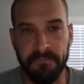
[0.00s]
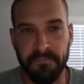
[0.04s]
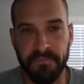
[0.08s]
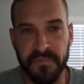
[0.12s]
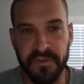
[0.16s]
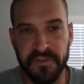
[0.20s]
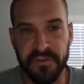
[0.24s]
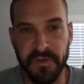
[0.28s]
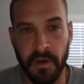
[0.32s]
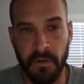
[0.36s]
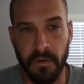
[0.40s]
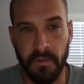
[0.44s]

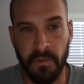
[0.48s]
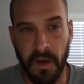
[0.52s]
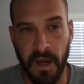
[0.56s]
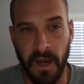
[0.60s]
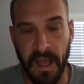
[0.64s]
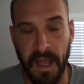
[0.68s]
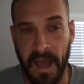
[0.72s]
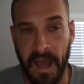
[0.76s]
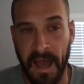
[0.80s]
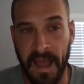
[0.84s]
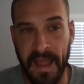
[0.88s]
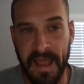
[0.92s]
So
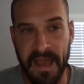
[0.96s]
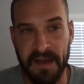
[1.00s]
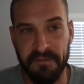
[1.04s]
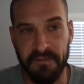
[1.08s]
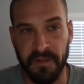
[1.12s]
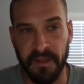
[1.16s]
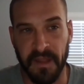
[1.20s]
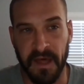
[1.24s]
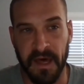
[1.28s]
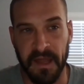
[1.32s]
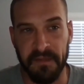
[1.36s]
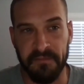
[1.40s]
I have a
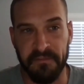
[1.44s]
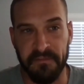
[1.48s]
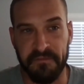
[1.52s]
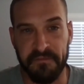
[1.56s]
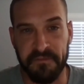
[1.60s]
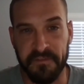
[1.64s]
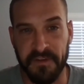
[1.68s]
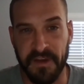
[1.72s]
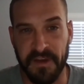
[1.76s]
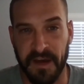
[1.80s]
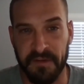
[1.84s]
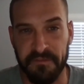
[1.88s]
lot
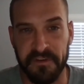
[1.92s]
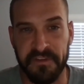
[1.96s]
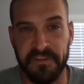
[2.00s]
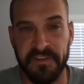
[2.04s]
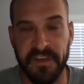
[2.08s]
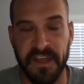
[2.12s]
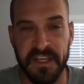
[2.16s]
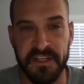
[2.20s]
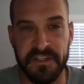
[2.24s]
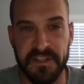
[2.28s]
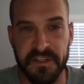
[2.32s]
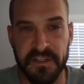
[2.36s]
of
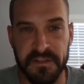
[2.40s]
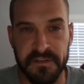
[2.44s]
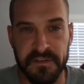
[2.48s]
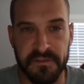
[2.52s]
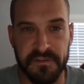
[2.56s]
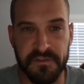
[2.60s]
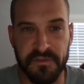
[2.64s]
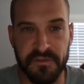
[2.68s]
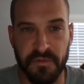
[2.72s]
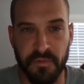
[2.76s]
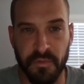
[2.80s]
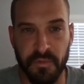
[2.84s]

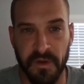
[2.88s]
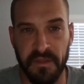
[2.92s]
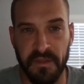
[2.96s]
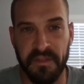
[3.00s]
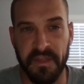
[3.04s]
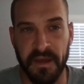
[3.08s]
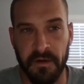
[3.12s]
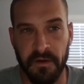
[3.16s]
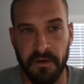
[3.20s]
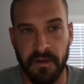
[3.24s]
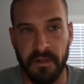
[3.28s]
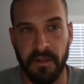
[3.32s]
conversations
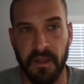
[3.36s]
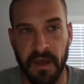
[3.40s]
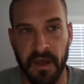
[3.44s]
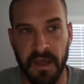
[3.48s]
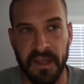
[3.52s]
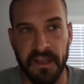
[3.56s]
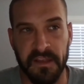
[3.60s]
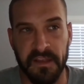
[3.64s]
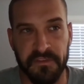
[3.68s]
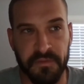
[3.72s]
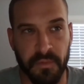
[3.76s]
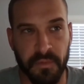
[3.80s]
with our
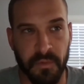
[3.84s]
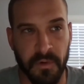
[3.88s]
clients